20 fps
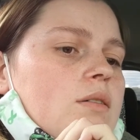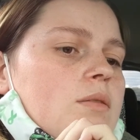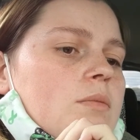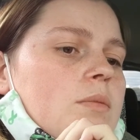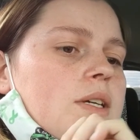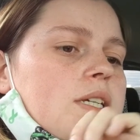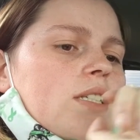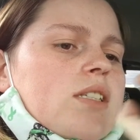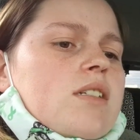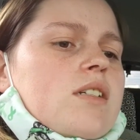
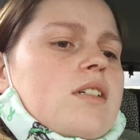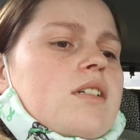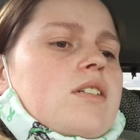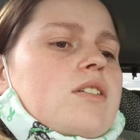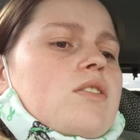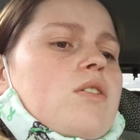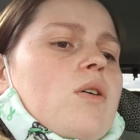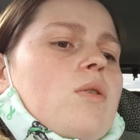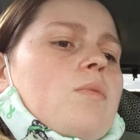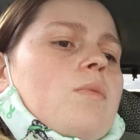Mason did
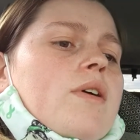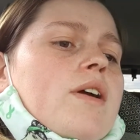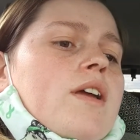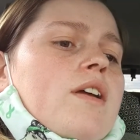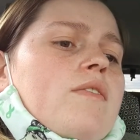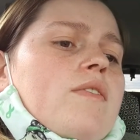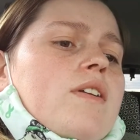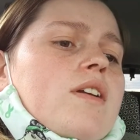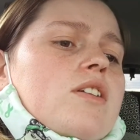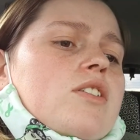his
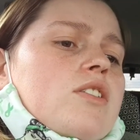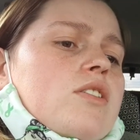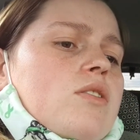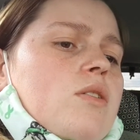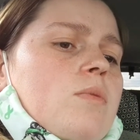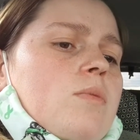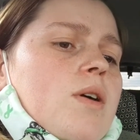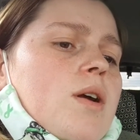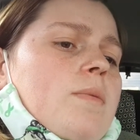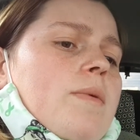homework. He finished his
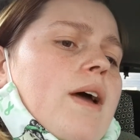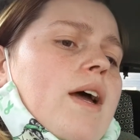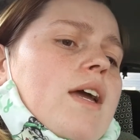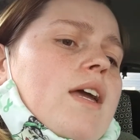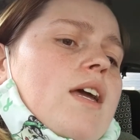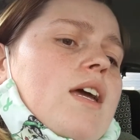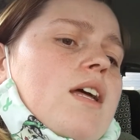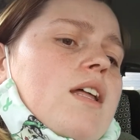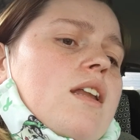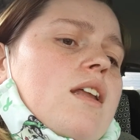homework
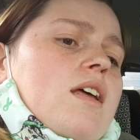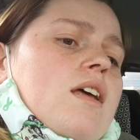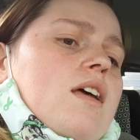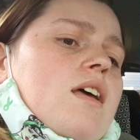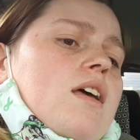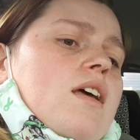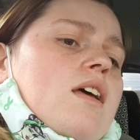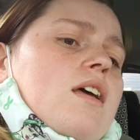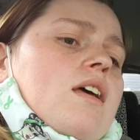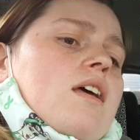packet.
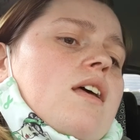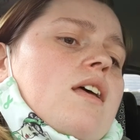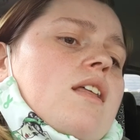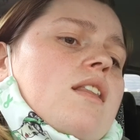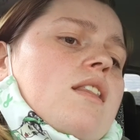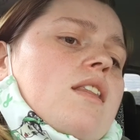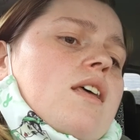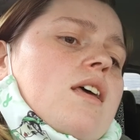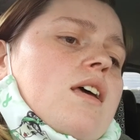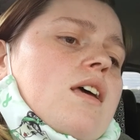
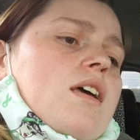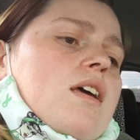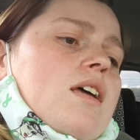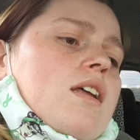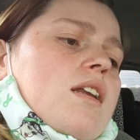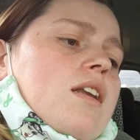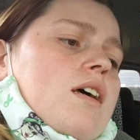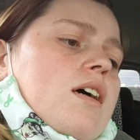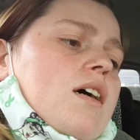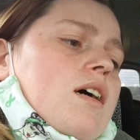And
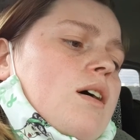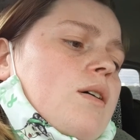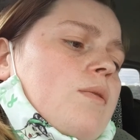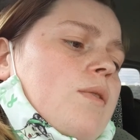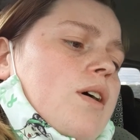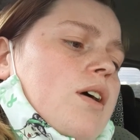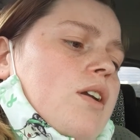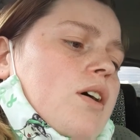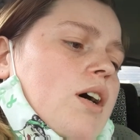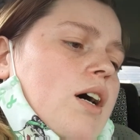then
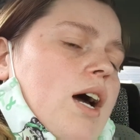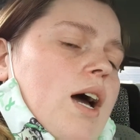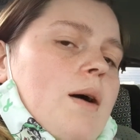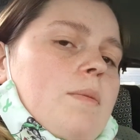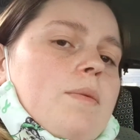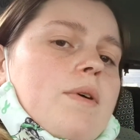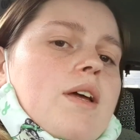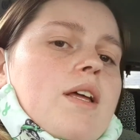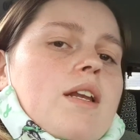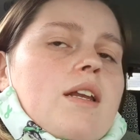what all
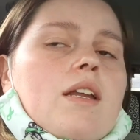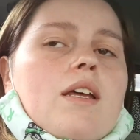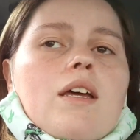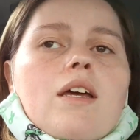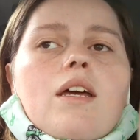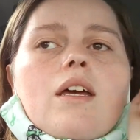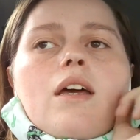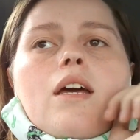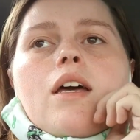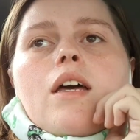happened?
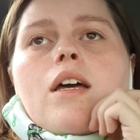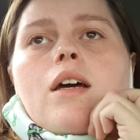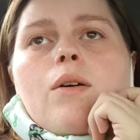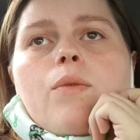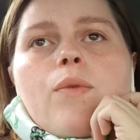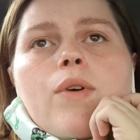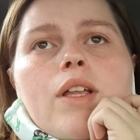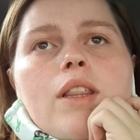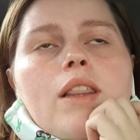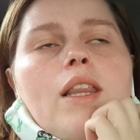
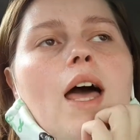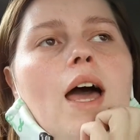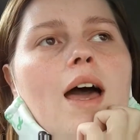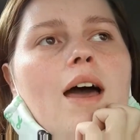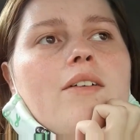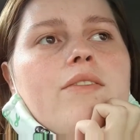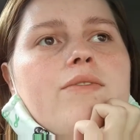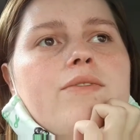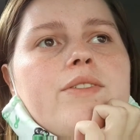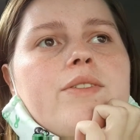We
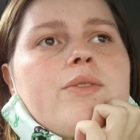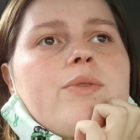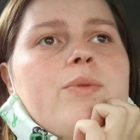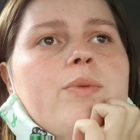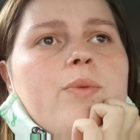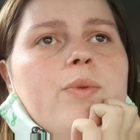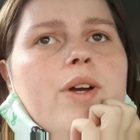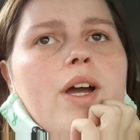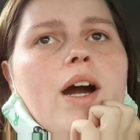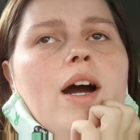left.
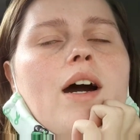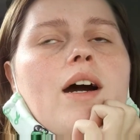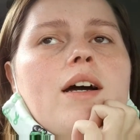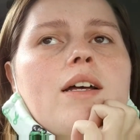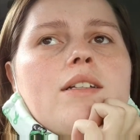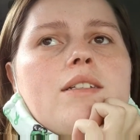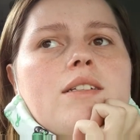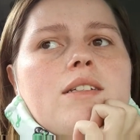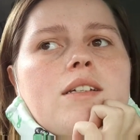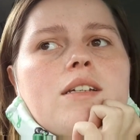We
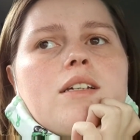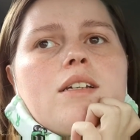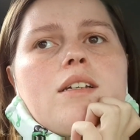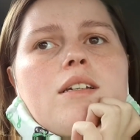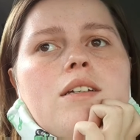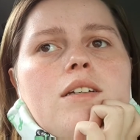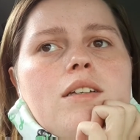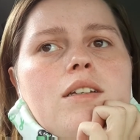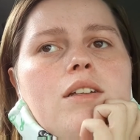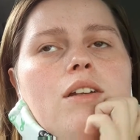got,
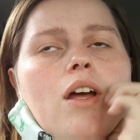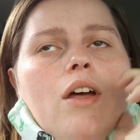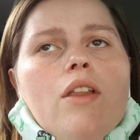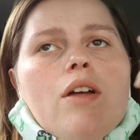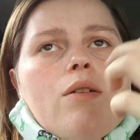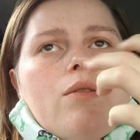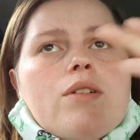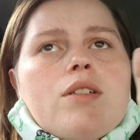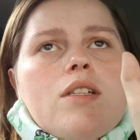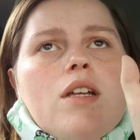
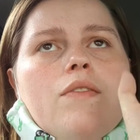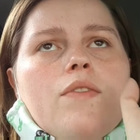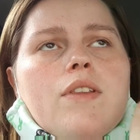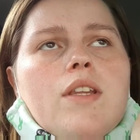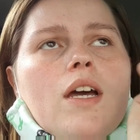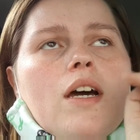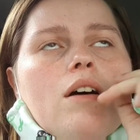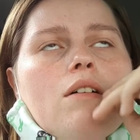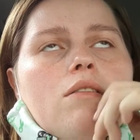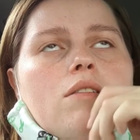there was stuff
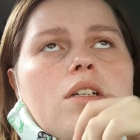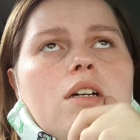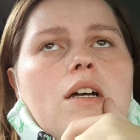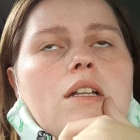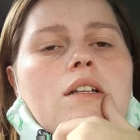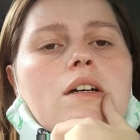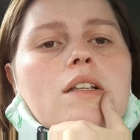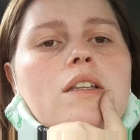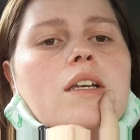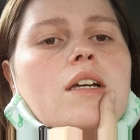at the house that
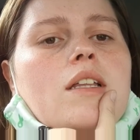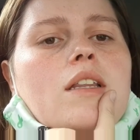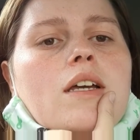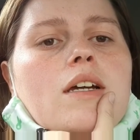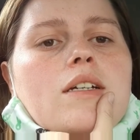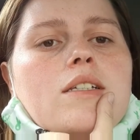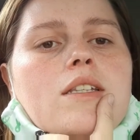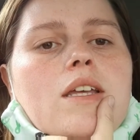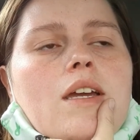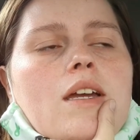got done, like
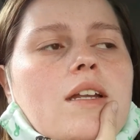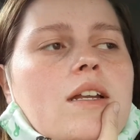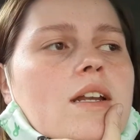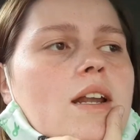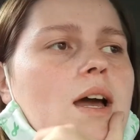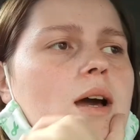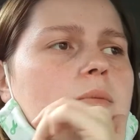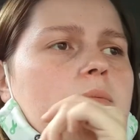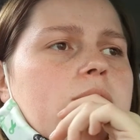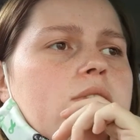Lex taking a
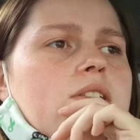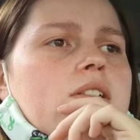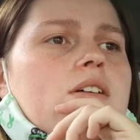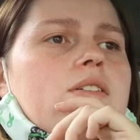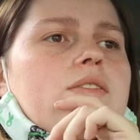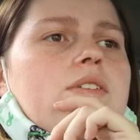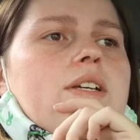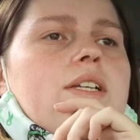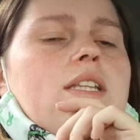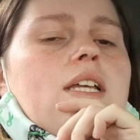nap and
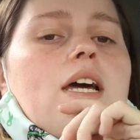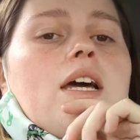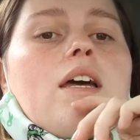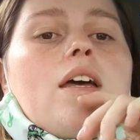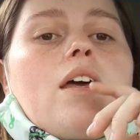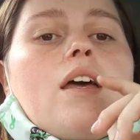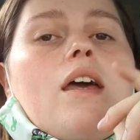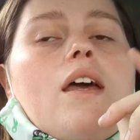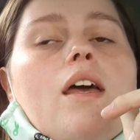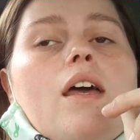stuff like that.
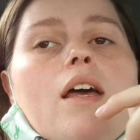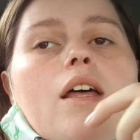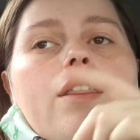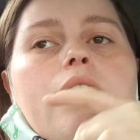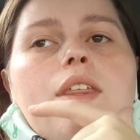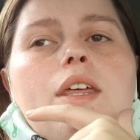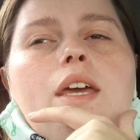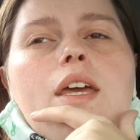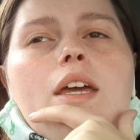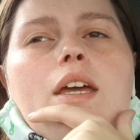
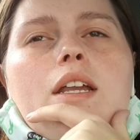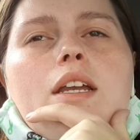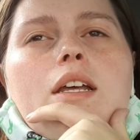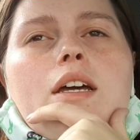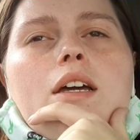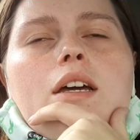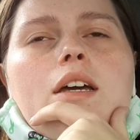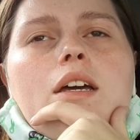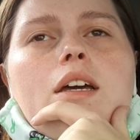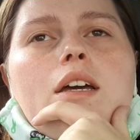
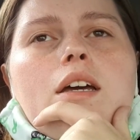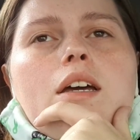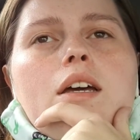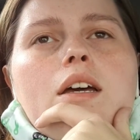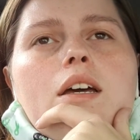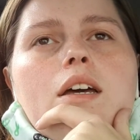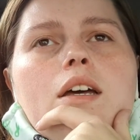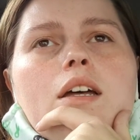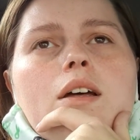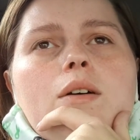Then
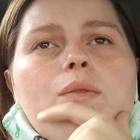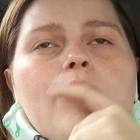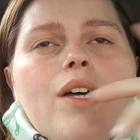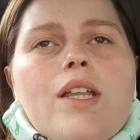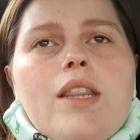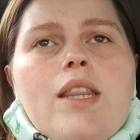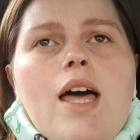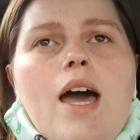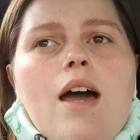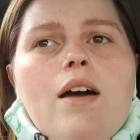
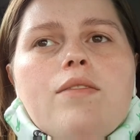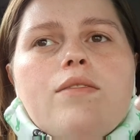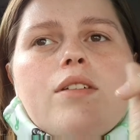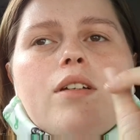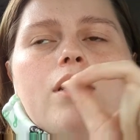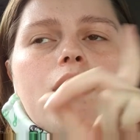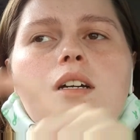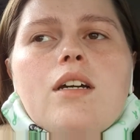we left.